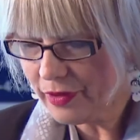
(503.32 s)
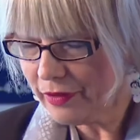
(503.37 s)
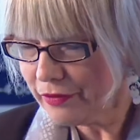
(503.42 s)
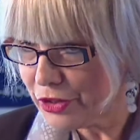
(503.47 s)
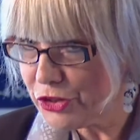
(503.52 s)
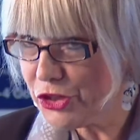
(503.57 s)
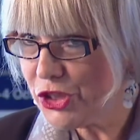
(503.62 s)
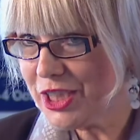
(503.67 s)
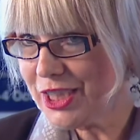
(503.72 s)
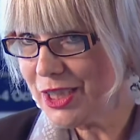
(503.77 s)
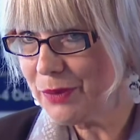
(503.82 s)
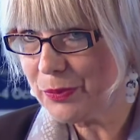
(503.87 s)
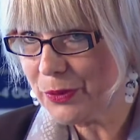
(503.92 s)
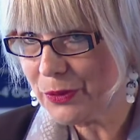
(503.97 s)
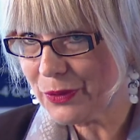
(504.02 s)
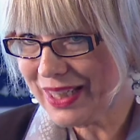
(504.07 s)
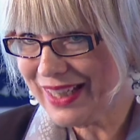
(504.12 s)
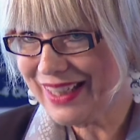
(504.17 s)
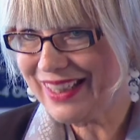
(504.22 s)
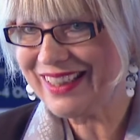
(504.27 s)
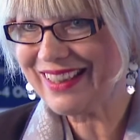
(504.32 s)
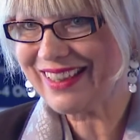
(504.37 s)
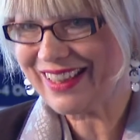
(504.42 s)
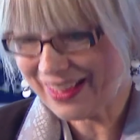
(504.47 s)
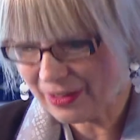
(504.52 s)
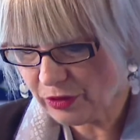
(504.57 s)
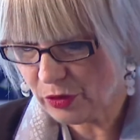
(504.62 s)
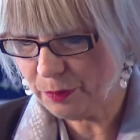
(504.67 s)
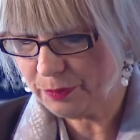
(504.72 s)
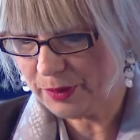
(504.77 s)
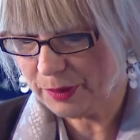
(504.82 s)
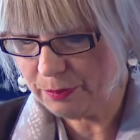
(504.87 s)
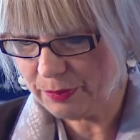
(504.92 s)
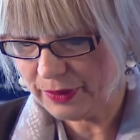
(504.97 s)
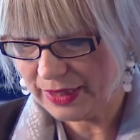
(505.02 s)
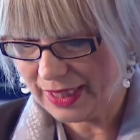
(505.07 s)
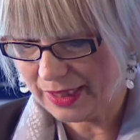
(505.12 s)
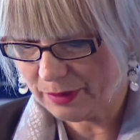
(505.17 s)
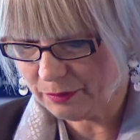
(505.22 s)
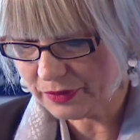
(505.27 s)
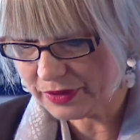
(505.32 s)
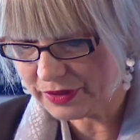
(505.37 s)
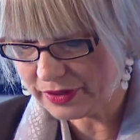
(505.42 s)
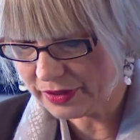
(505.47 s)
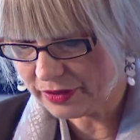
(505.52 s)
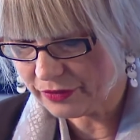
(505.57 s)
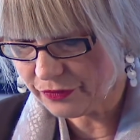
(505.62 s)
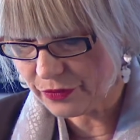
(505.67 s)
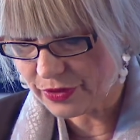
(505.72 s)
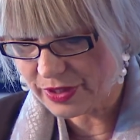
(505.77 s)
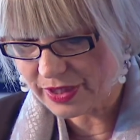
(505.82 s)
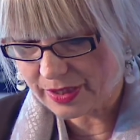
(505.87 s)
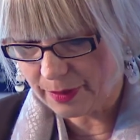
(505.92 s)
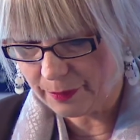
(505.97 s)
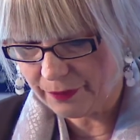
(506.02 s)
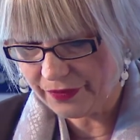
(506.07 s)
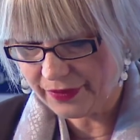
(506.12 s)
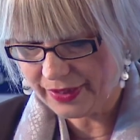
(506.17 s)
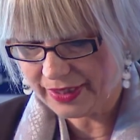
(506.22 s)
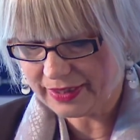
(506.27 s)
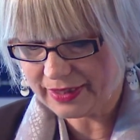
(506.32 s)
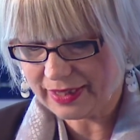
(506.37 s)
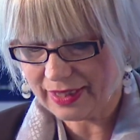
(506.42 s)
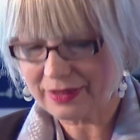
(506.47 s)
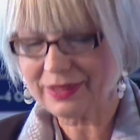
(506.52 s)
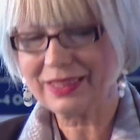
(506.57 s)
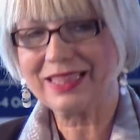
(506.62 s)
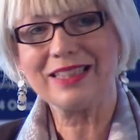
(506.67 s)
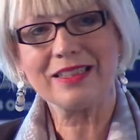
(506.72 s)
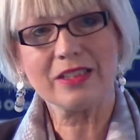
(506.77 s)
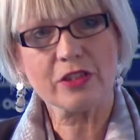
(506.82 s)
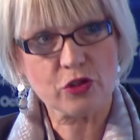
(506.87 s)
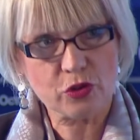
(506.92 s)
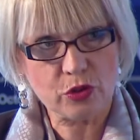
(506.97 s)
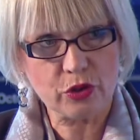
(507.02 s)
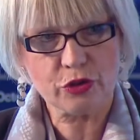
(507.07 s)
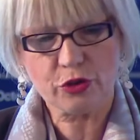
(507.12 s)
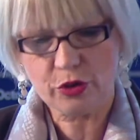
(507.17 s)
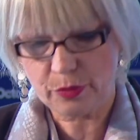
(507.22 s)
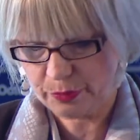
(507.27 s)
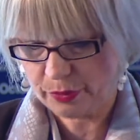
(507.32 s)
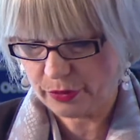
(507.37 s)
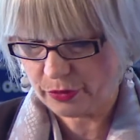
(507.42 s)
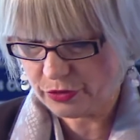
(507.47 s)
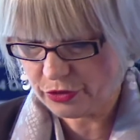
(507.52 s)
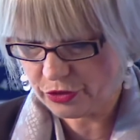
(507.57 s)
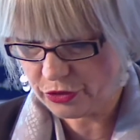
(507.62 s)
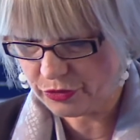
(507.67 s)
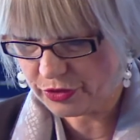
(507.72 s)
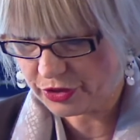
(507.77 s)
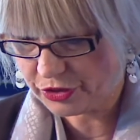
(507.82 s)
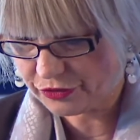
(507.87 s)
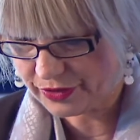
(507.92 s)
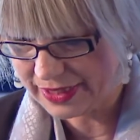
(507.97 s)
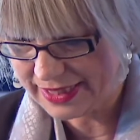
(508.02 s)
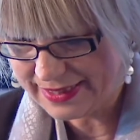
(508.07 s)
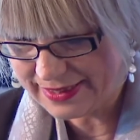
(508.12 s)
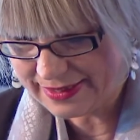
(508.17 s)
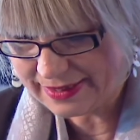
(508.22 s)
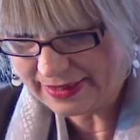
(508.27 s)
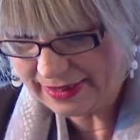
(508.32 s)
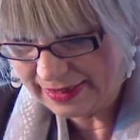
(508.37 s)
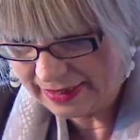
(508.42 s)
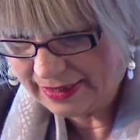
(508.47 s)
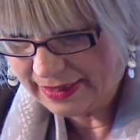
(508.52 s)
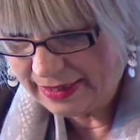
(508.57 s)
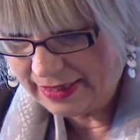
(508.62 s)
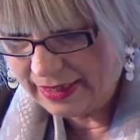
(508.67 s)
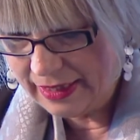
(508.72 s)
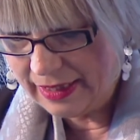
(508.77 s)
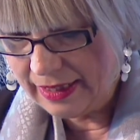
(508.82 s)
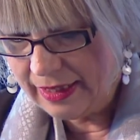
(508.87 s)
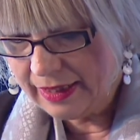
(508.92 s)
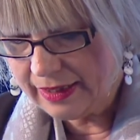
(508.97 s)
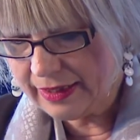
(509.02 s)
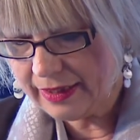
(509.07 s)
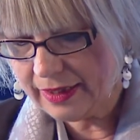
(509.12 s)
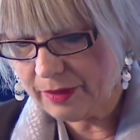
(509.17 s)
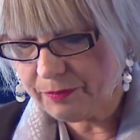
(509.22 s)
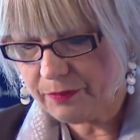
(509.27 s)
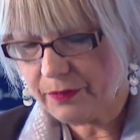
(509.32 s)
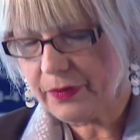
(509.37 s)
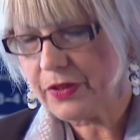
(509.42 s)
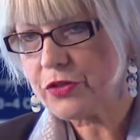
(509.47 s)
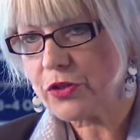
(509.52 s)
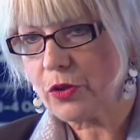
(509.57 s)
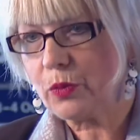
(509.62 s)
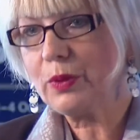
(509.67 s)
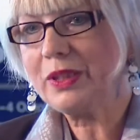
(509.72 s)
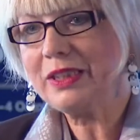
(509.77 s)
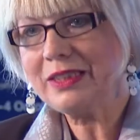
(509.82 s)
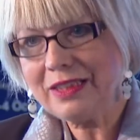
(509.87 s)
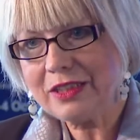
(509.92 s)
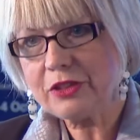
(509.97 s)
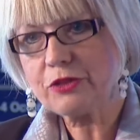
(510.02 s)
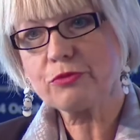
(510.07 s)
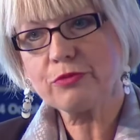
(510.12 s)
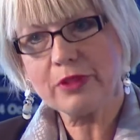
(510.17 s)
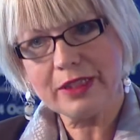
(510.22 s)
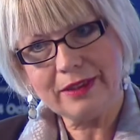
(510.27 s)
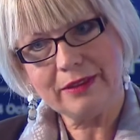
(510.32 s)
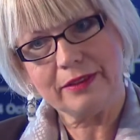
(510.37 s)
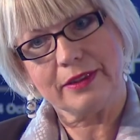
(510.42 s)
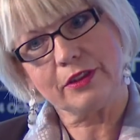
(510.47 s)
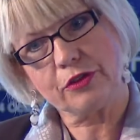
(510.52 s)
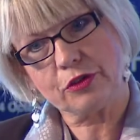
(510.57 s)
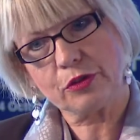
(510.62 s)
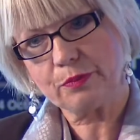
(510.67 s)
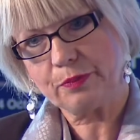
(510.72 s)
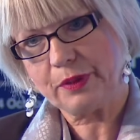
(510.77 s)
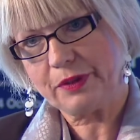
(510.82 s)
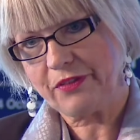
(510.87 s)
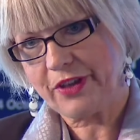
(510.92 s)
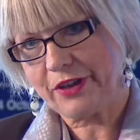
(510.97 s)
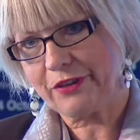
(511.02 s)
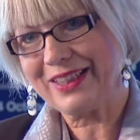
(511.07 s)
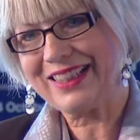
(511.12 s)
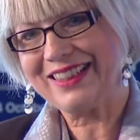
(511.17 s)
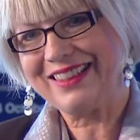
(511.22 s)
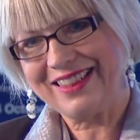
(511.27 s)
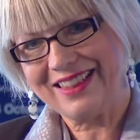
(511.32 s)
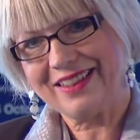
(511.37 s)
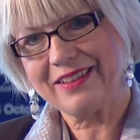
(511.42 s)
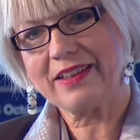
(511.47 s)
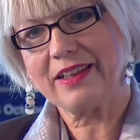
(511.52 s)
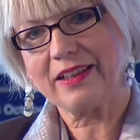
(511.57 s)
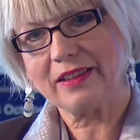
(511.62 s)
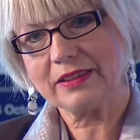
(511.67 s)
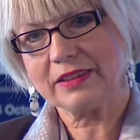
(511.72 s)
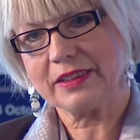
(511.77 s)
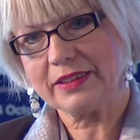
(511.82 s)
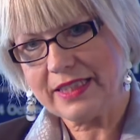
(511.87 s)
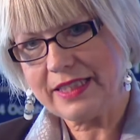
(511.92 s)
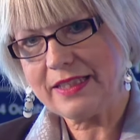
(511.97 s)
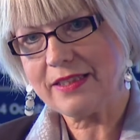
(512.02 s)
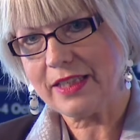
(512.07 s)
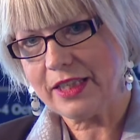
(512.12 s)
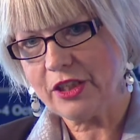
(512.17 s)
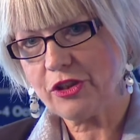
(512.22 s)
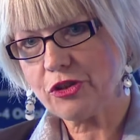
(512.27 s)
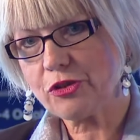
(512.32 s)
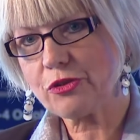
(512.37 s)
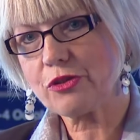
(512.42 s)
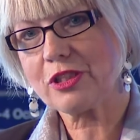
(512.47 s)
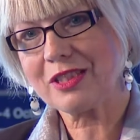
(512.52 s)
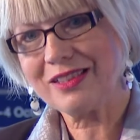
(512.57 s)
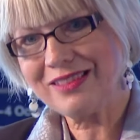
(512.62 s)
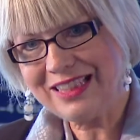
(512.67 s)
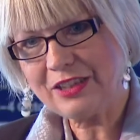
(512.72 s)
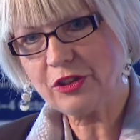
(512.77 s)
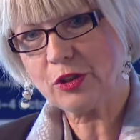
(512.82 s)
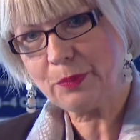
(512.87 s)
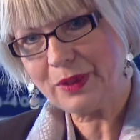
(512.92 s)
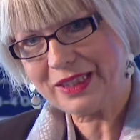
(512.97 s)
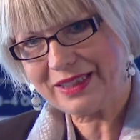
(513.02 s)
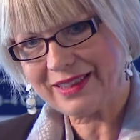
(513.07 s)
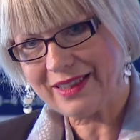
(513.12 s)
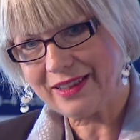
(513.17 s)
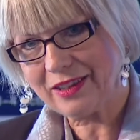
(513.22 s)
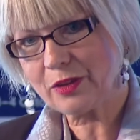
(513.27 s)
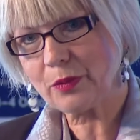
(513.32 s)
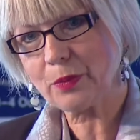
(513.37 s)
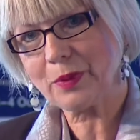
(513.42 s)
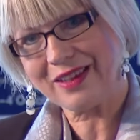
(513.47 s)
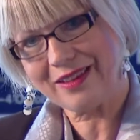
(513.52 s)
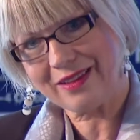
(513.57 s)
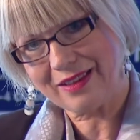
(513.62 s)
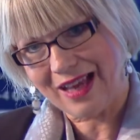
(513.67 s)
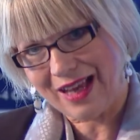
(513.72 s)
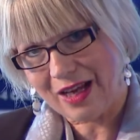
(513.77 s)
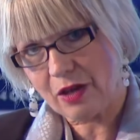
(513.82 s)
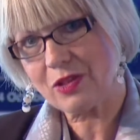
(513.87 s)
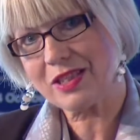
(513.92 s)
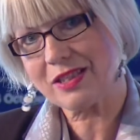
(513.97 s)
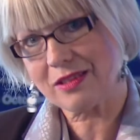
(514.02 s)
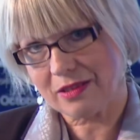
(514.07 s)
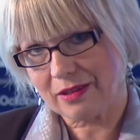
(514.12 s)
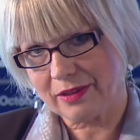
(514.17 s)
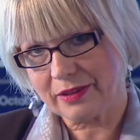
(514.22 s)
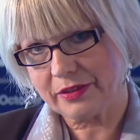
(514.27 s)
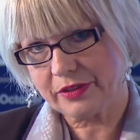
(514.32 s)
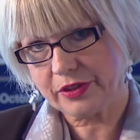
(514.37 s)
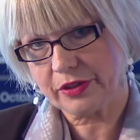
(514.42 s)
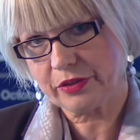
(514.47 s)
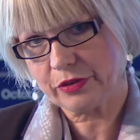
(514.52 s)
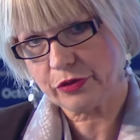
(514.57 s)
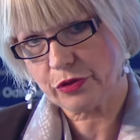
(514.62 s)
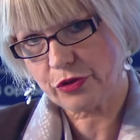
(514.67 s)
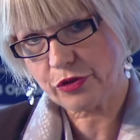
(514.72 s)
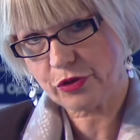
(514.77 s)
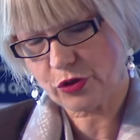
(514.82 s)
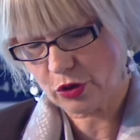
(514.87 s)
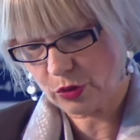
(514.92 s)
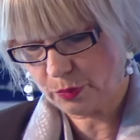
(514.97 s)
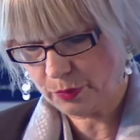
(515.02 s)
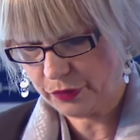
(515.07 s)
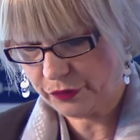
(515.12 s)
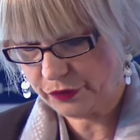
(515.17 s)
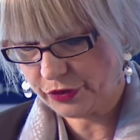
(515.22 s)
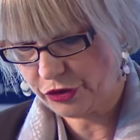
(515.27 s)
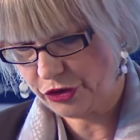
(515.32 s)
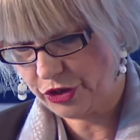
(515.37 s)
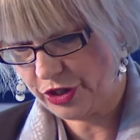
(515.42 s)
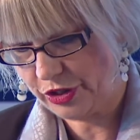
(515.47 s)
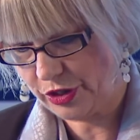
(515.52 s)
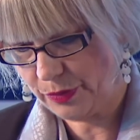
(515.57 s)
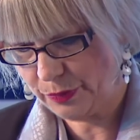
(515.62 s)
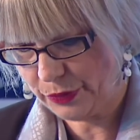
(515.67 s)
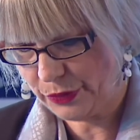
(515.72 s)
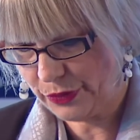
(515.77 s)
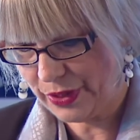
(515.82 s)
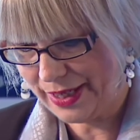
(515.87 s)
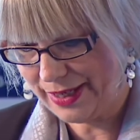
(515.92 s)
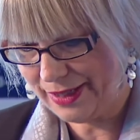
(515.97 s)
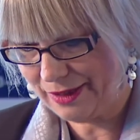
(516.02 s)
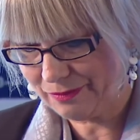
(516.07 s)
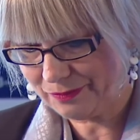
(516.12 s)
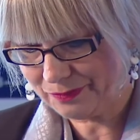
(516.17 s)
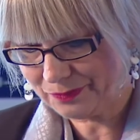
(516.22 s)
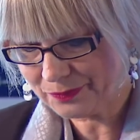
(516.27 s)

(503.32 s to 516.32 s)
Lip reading: The JCPOA cannot be blamed for something that it is not supposed to address. So we really need to be very clear that these issues need to be dealt with outside the scope of the JCPOA.